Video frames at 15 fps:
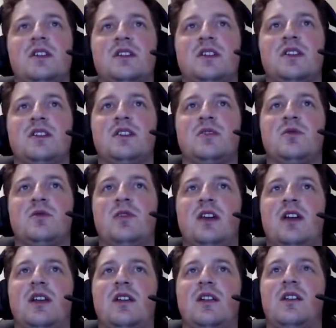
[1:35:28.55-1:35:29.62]
this at a sensible
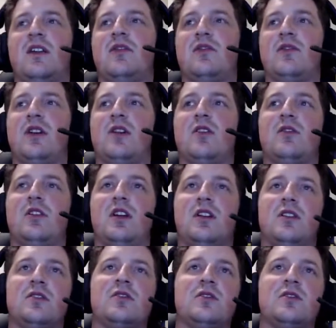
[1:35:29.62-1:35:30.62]
length after our